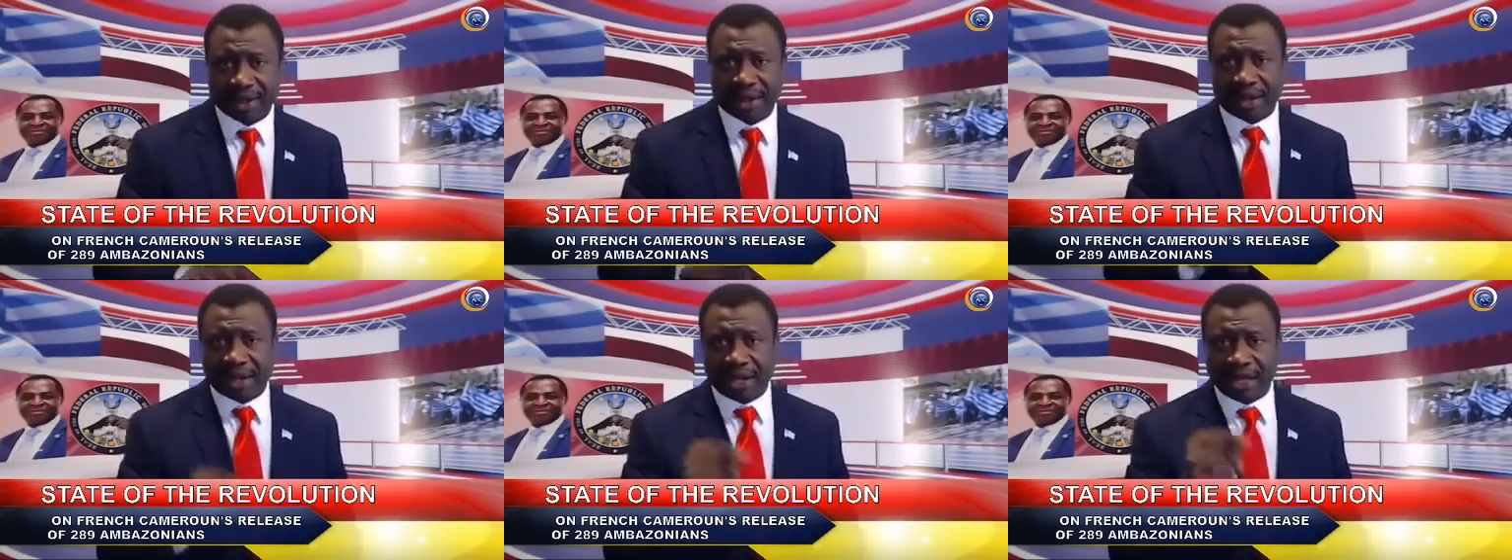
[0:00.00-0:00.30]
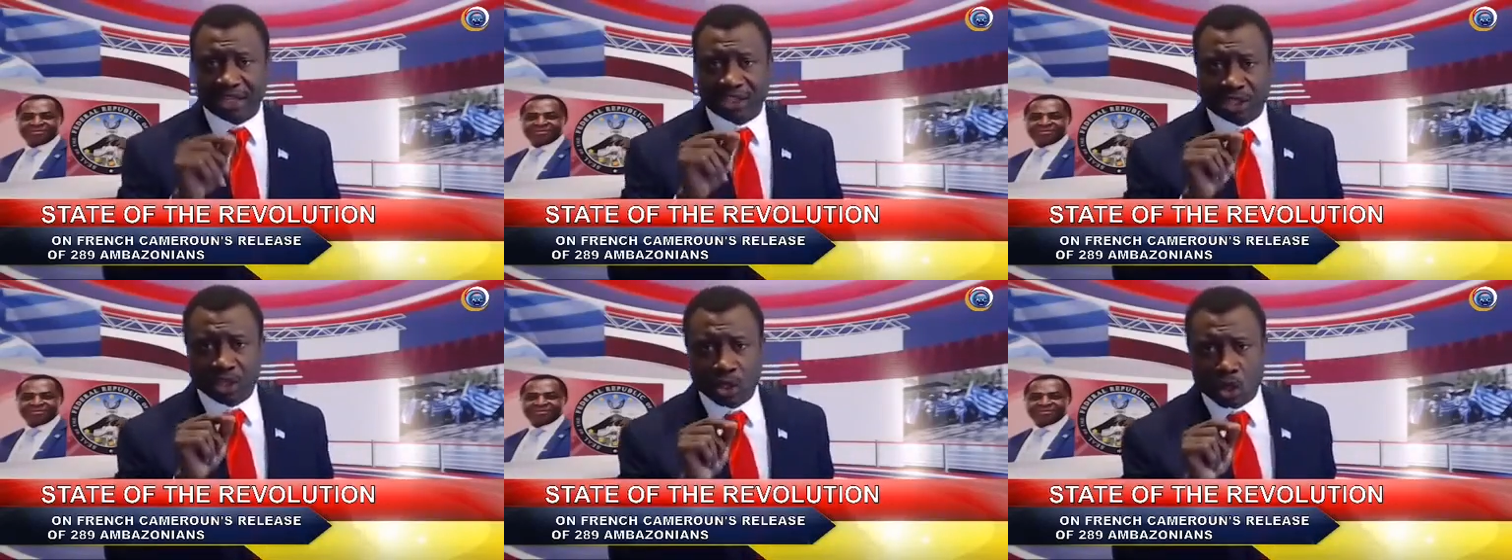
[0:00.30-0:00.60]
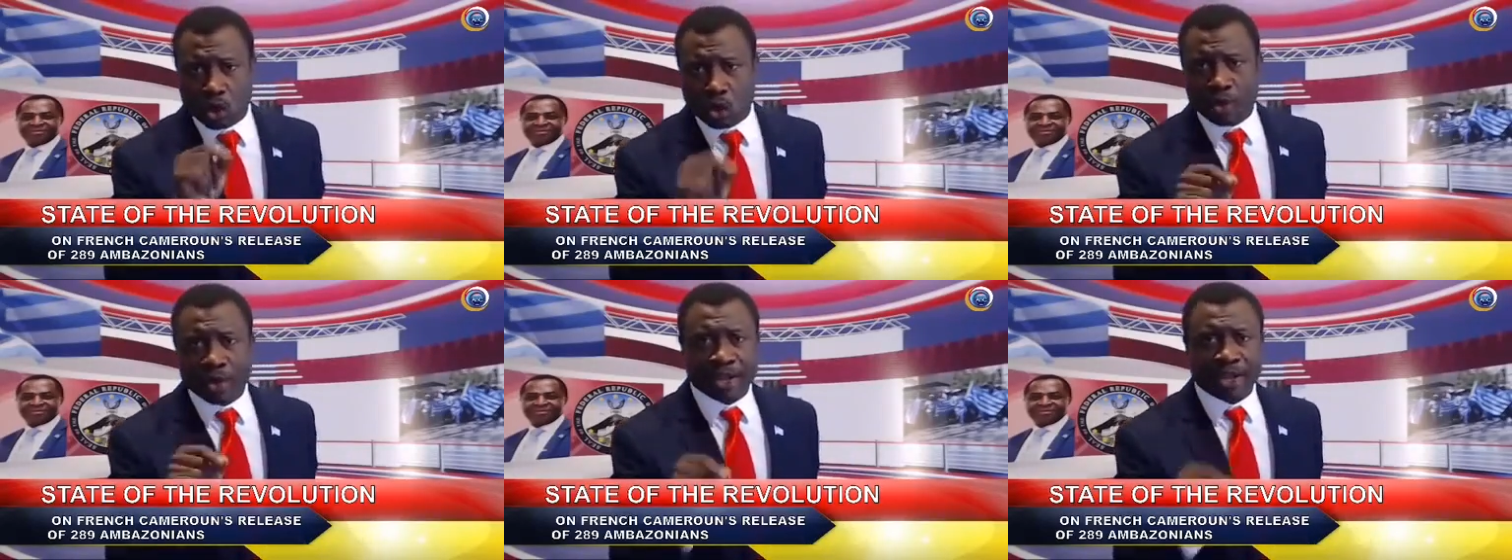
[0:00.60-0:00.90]
is
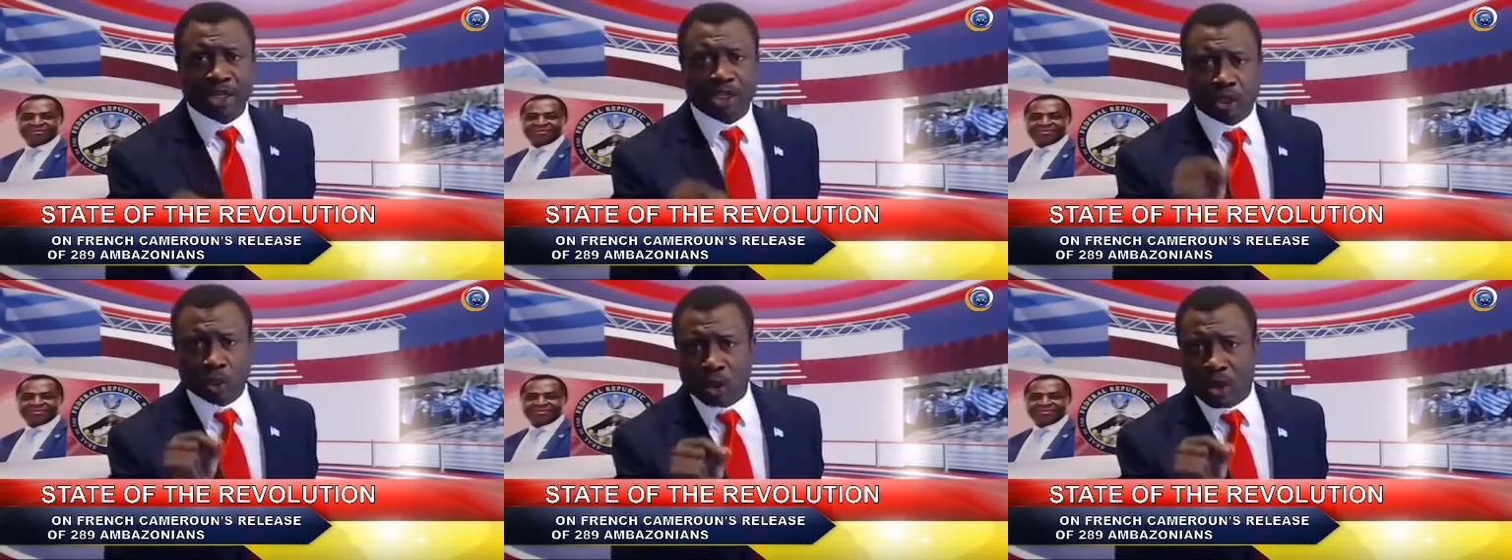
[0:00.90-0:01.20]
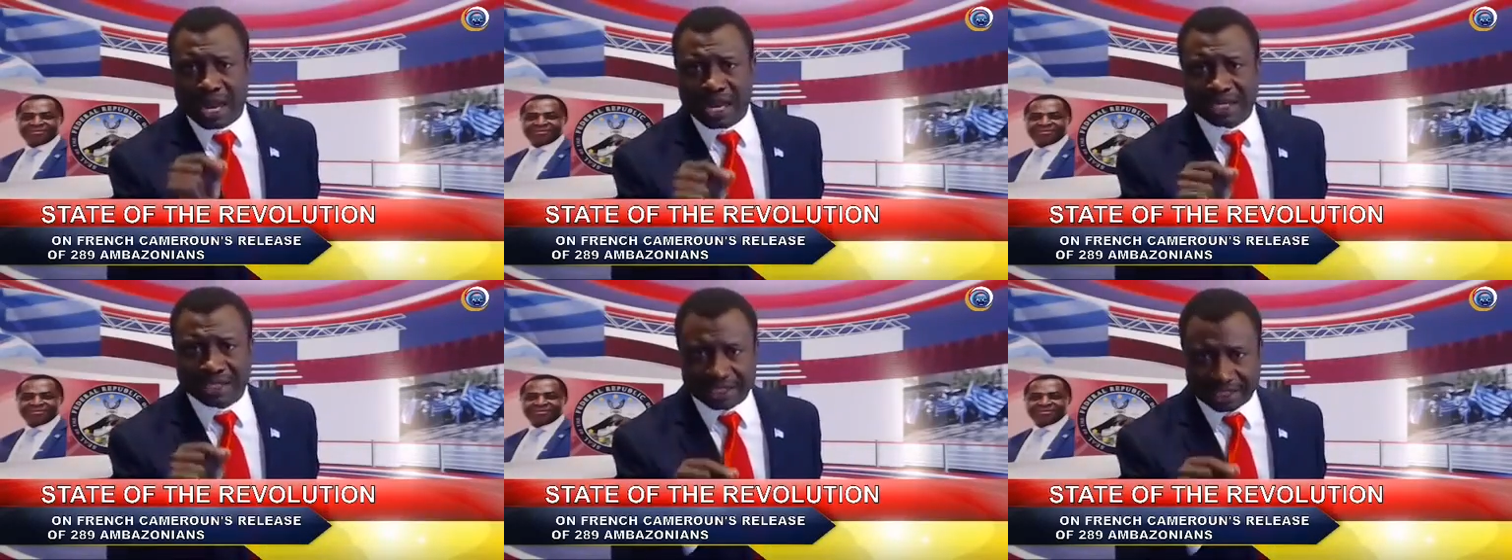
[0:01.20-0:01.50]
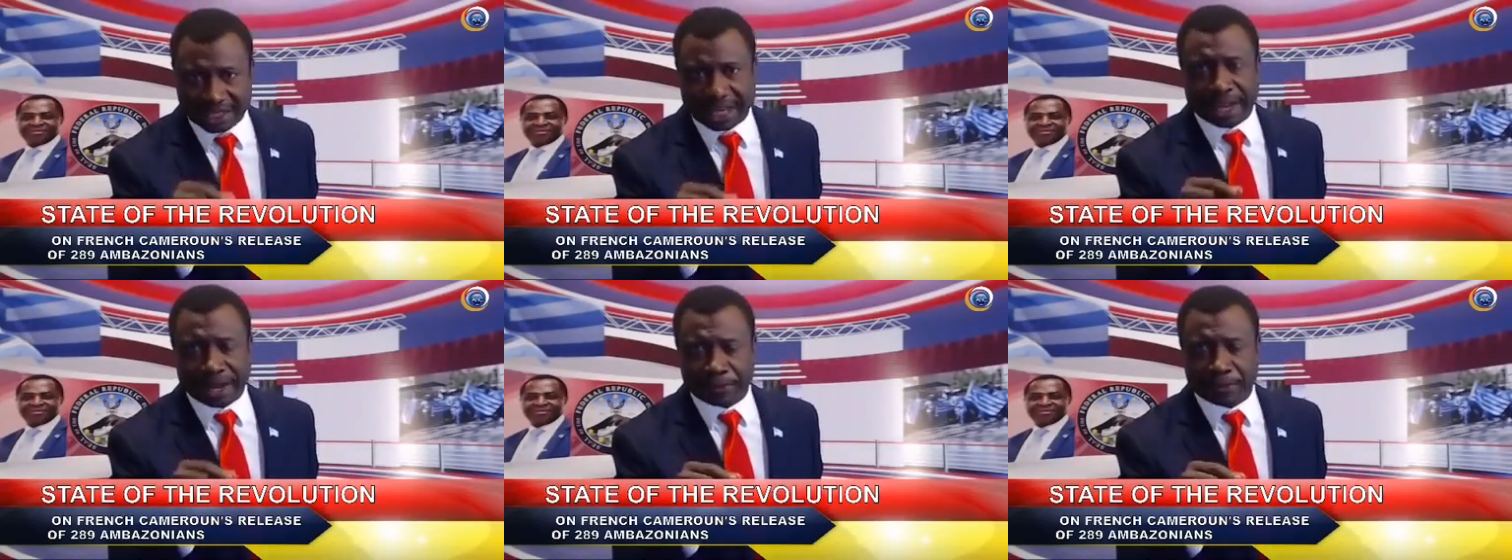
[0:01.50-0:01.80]
going to
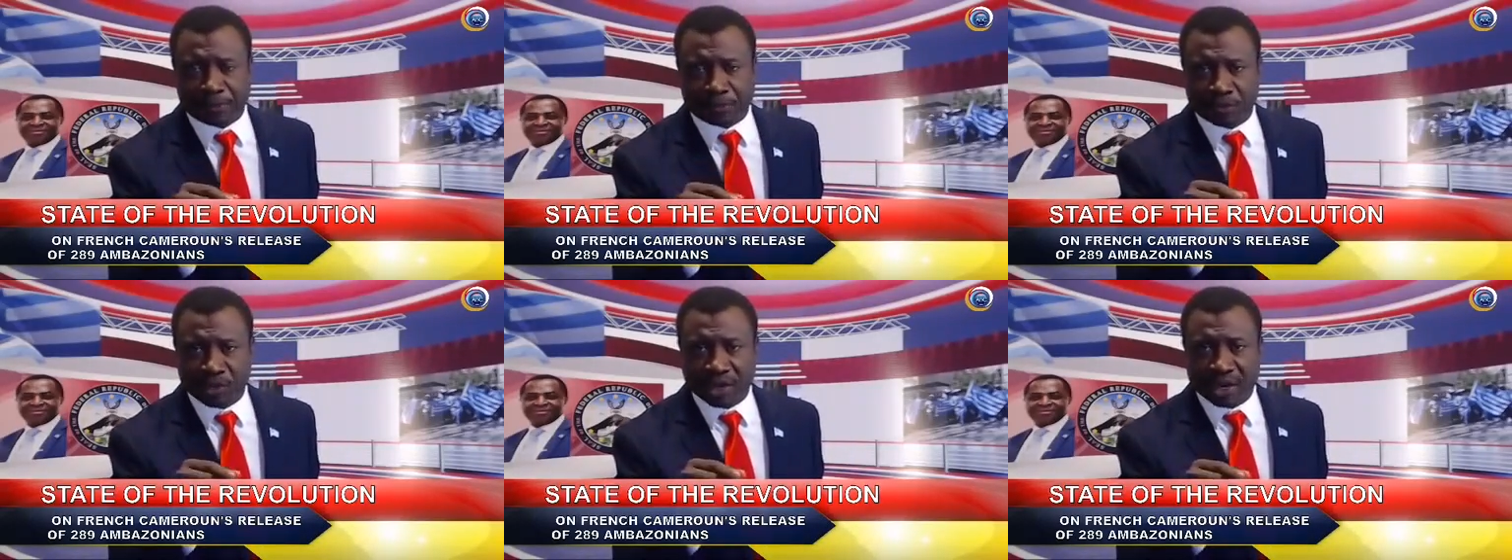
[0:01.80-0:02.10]
accept